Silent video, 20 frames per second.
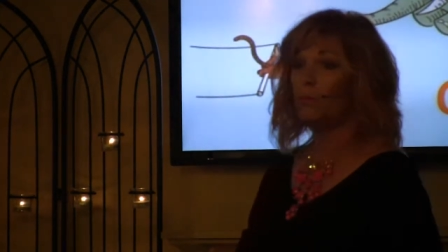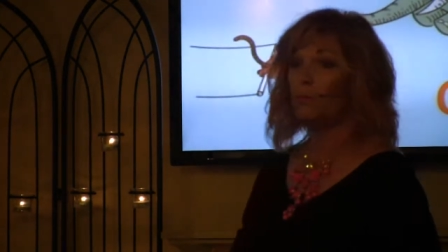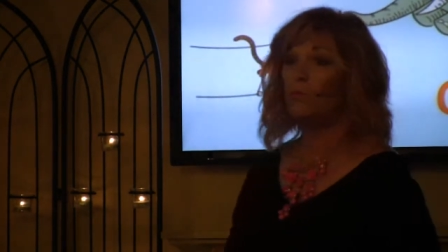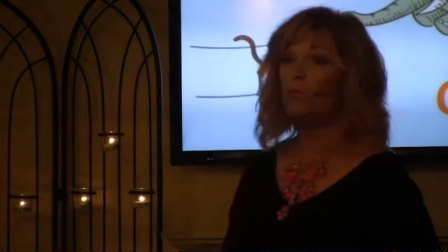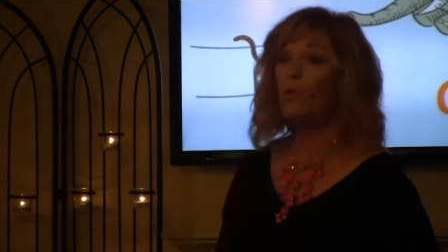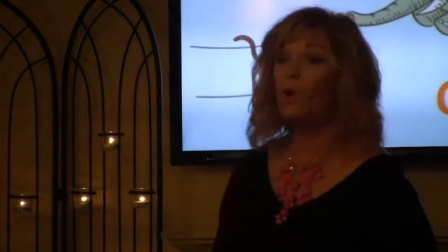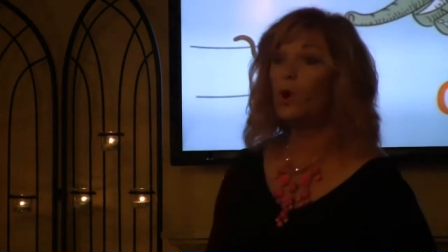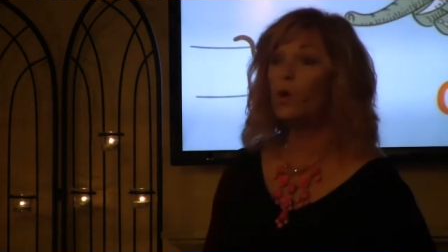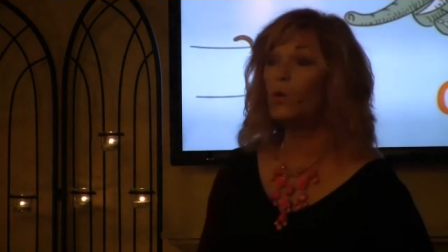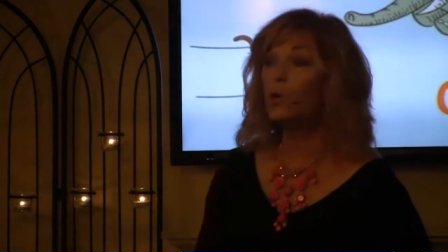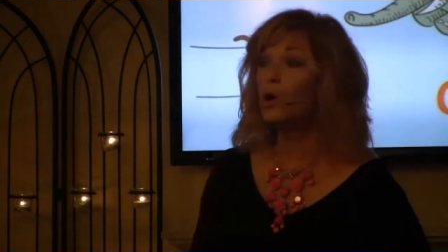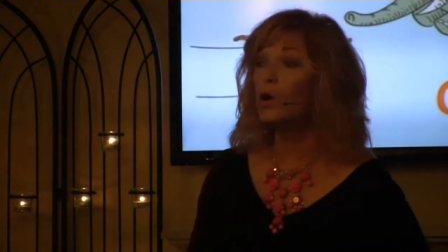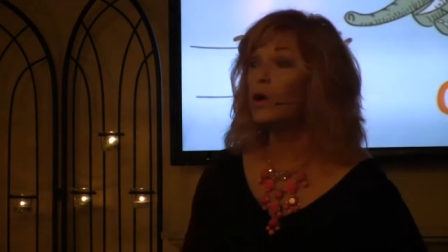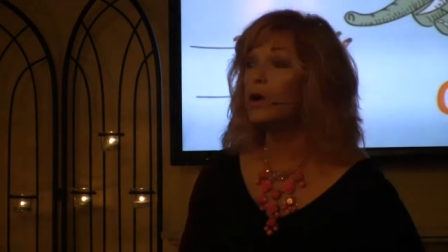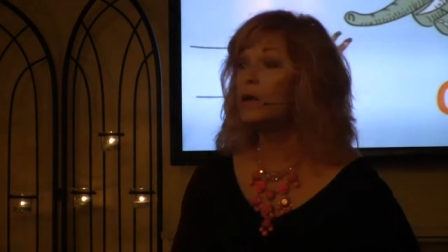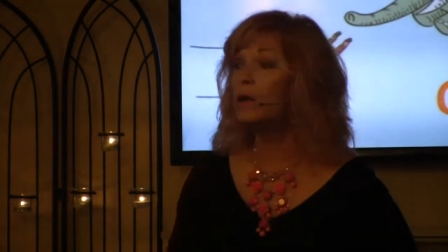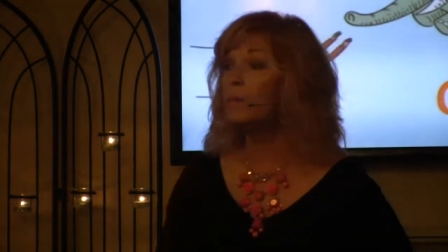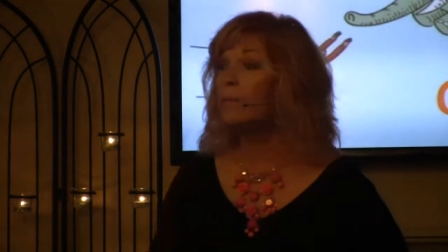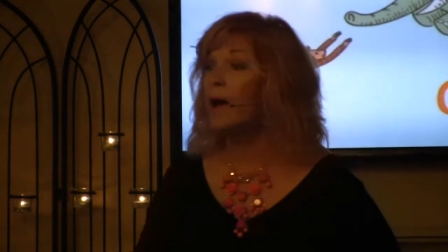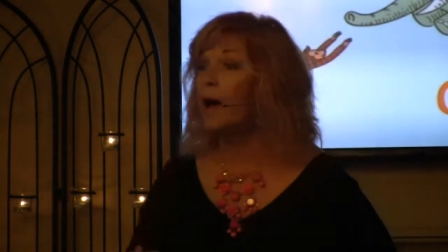more
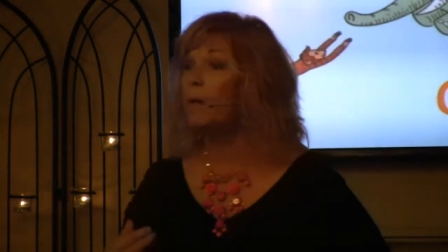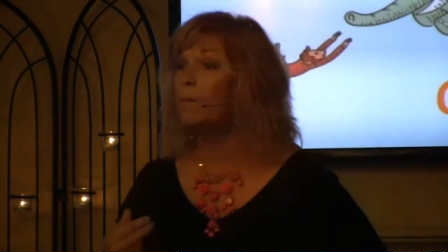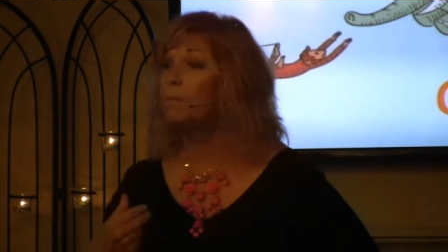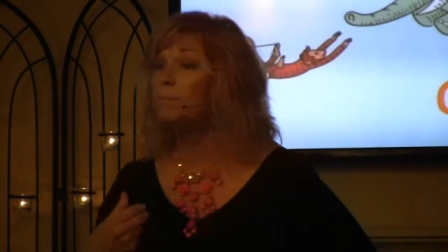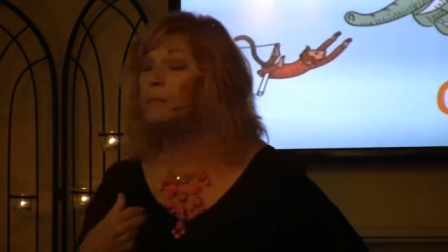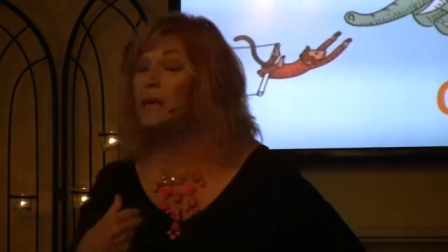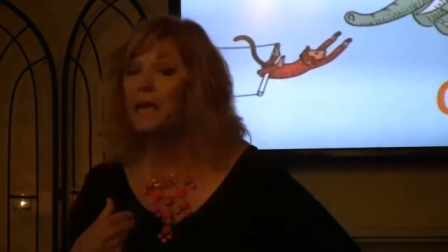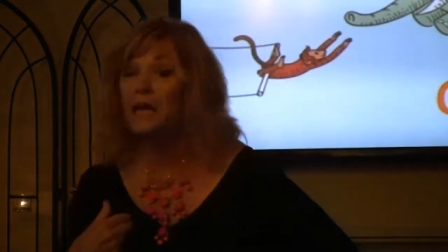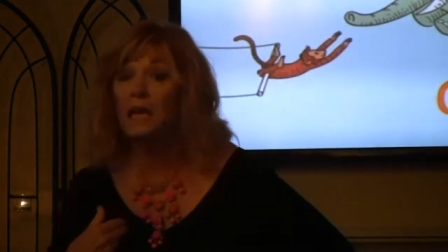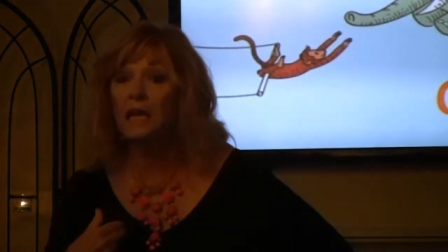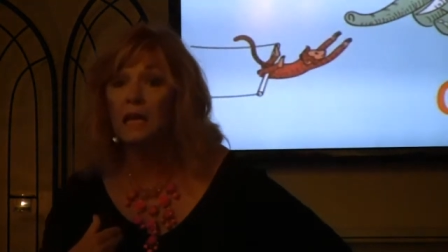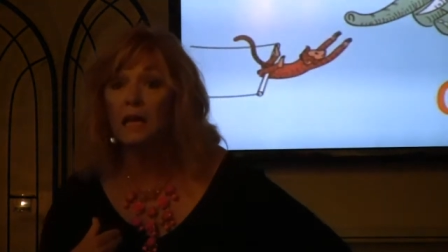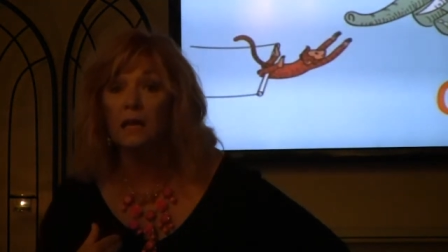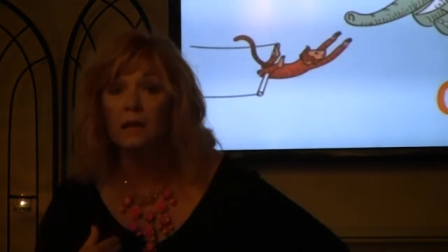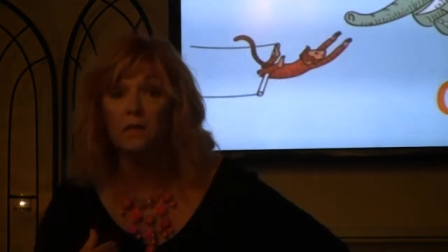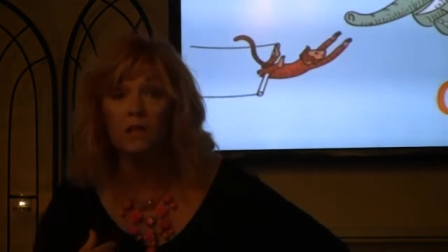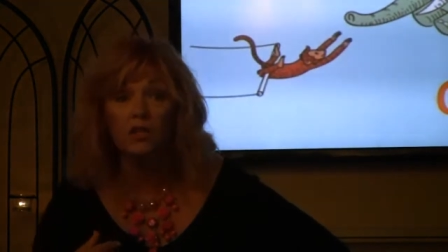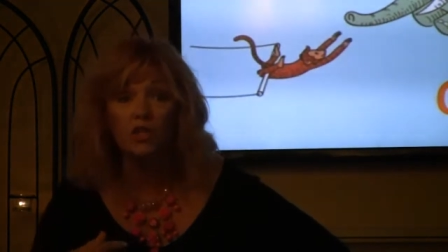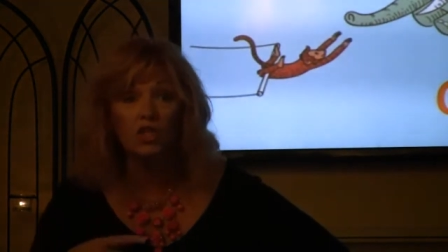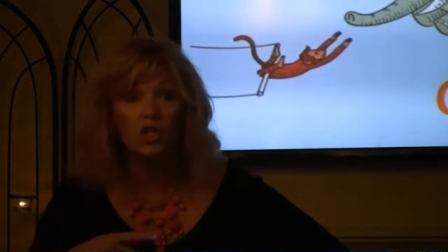worried about me
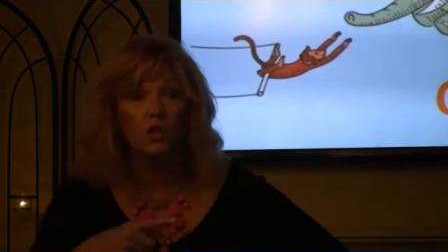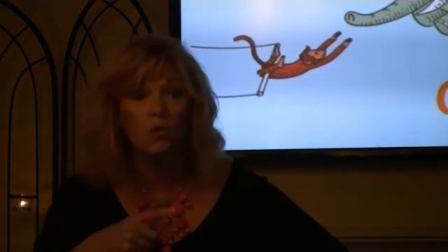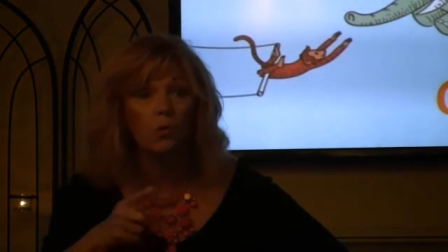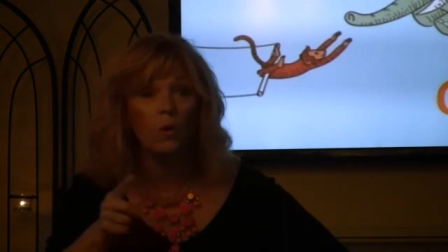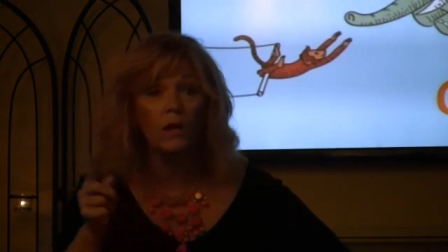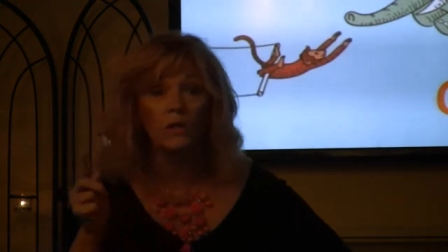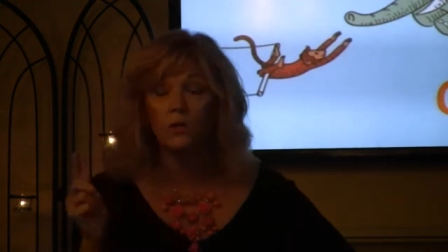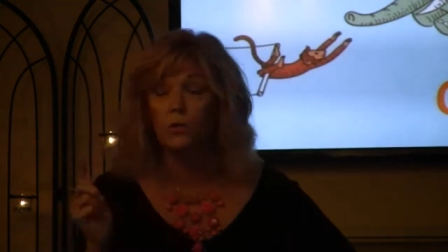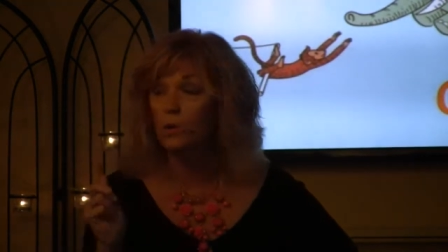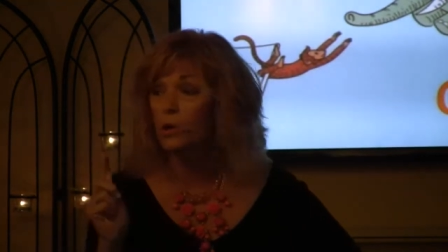than she was